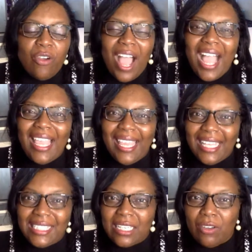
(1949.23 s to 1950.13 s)
I
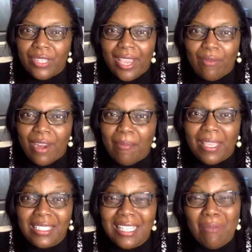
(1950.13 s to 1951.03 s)
had to go that route
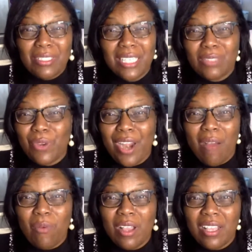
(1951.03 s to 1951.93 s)
because that was just where
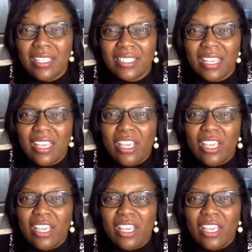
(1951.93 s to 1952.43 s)
I was.